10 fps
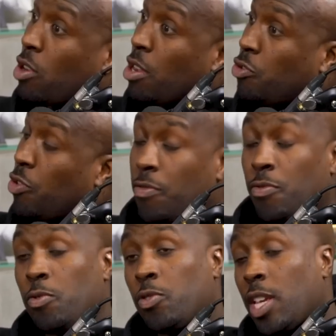your country,
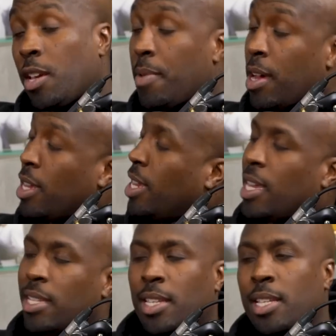if you sing about
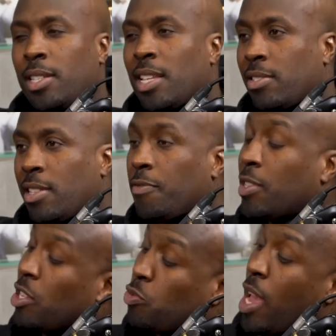it's it's it's
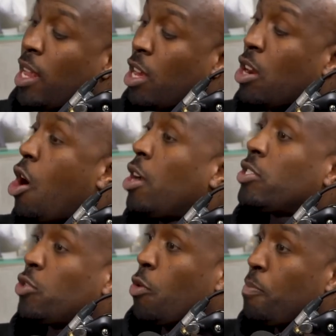different. That's why a lot of
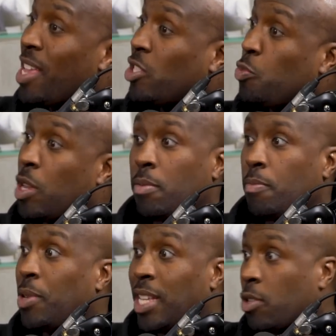artists don't mess with
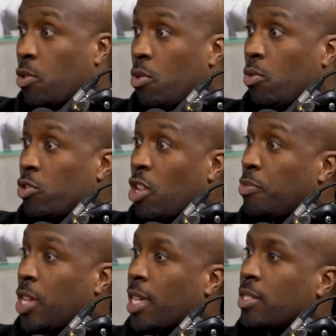political
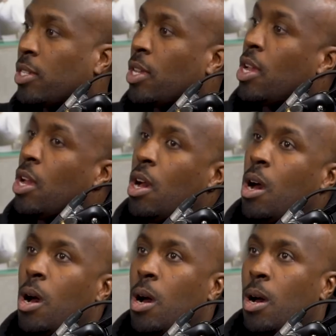subjects. Yeah.
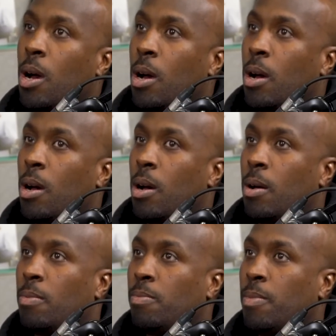Uh,
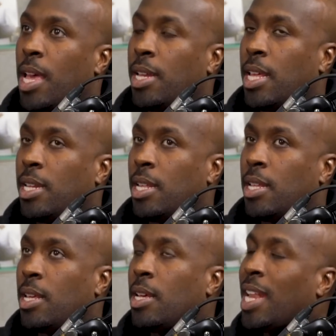right. And and
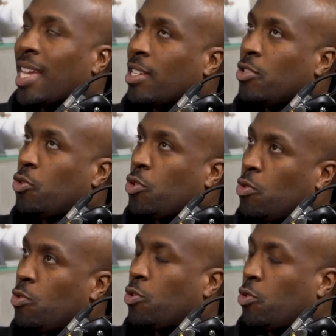like, do
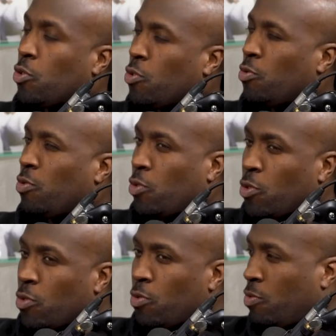you do you
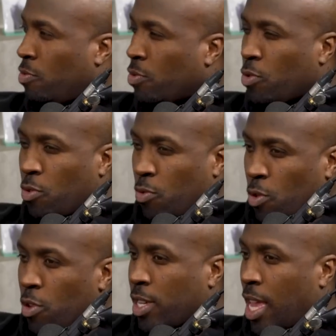do you do
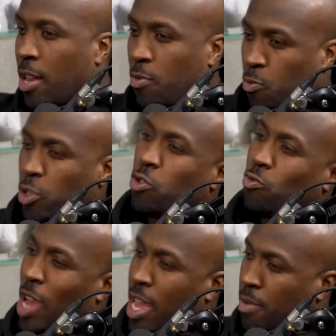you look at
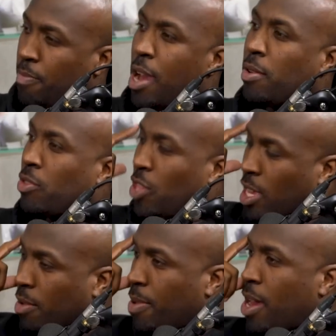what you write about and
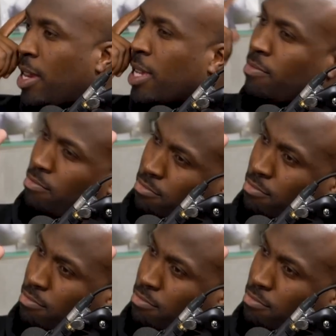think about like?